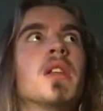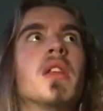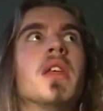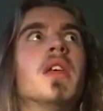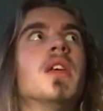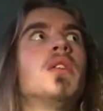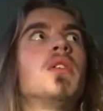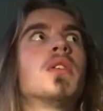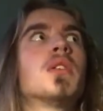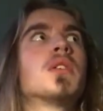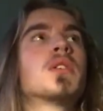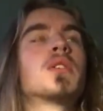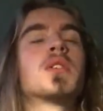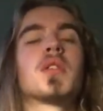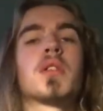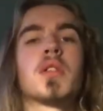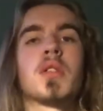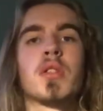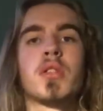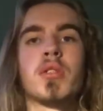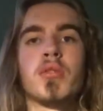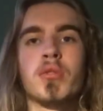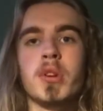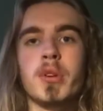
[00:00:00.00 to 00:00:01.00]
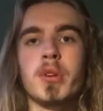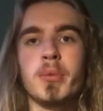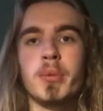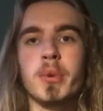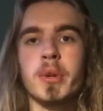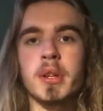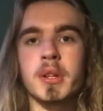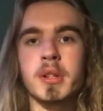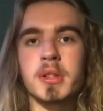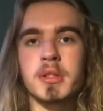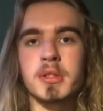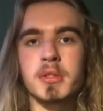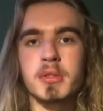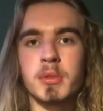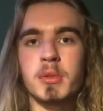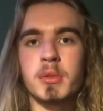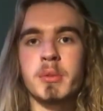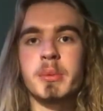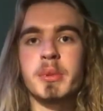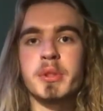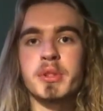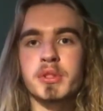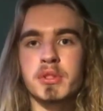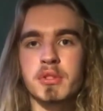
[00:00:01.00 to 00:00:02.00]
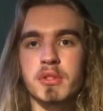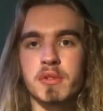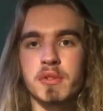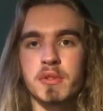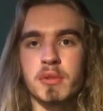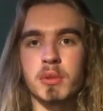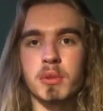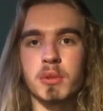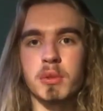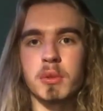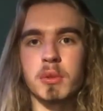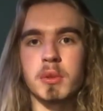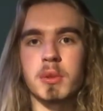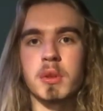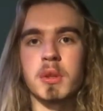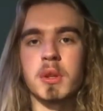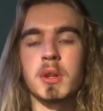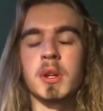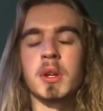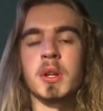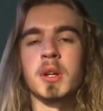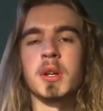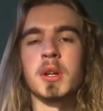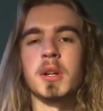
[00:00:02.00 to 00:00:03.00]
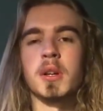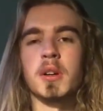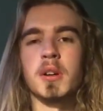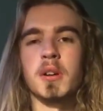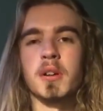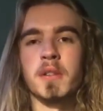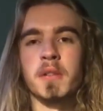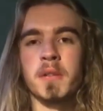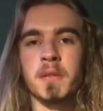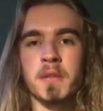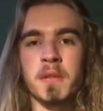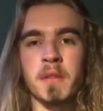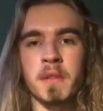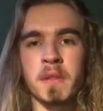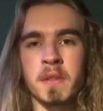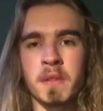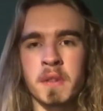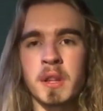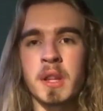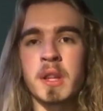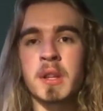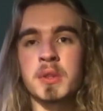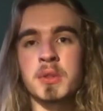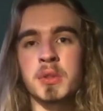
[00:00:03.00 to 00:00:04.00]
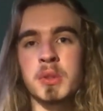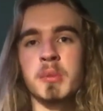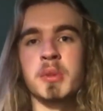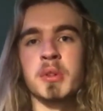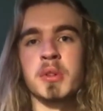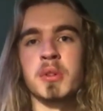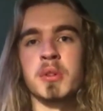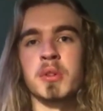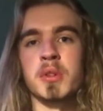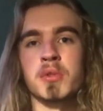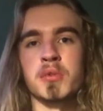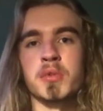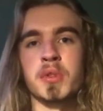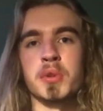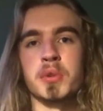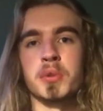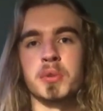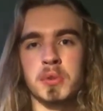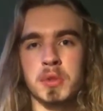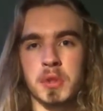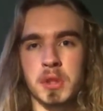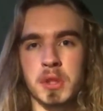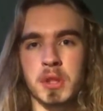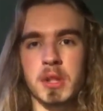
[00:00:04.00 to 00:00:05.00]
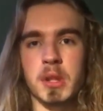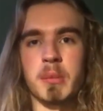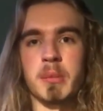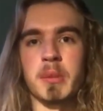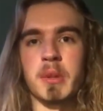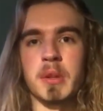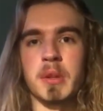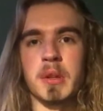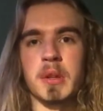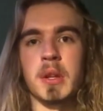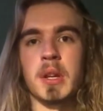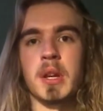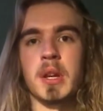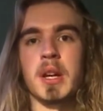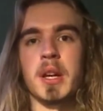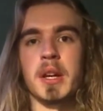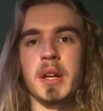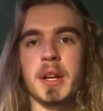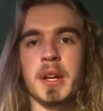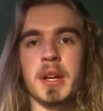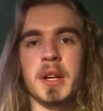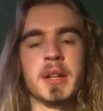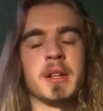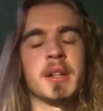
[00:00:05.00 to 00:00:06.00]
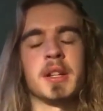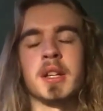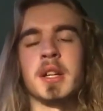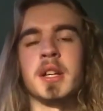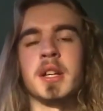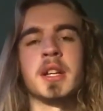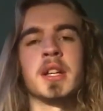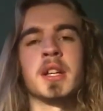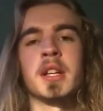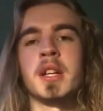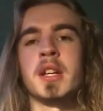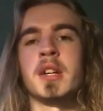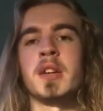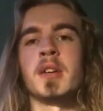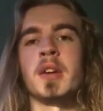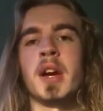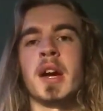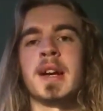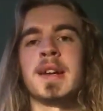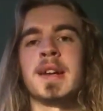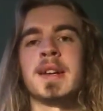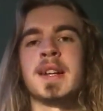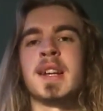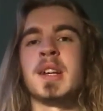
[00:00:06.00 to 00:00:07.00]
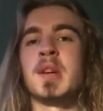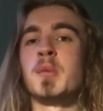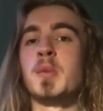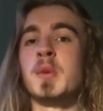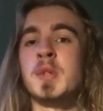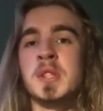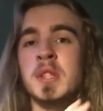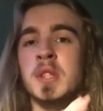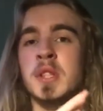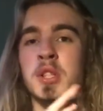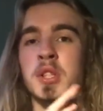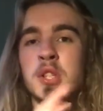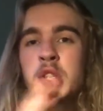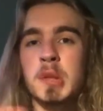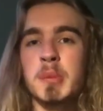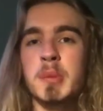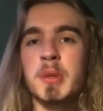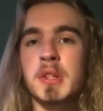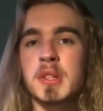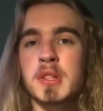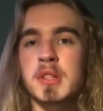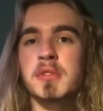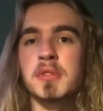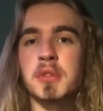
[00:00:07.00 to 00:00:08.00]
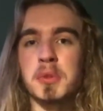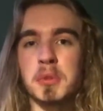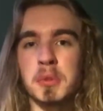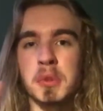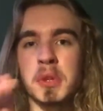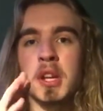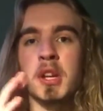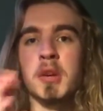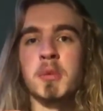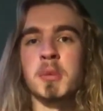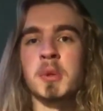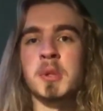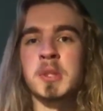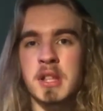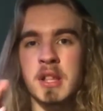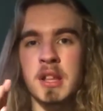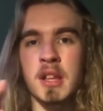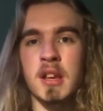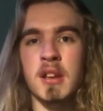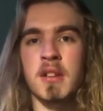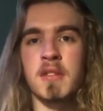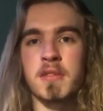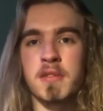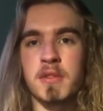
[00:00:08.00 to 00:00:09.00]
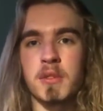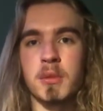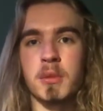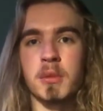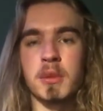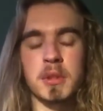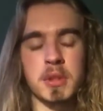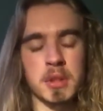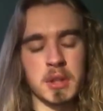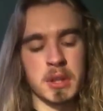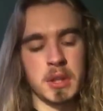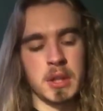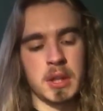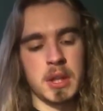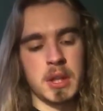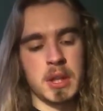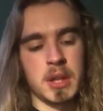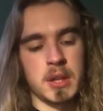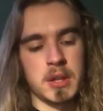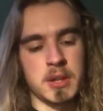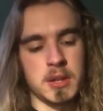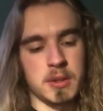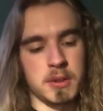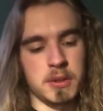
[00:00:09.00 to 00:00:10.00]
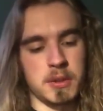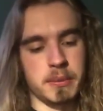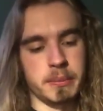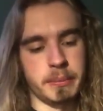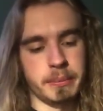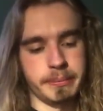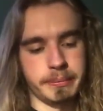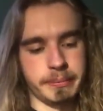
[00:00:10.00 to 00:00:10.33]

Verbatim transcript: it took three weeks, almost four, for, for that Supergrass record to come here, and and and it wasn't the shipping's fault; it was their fault. So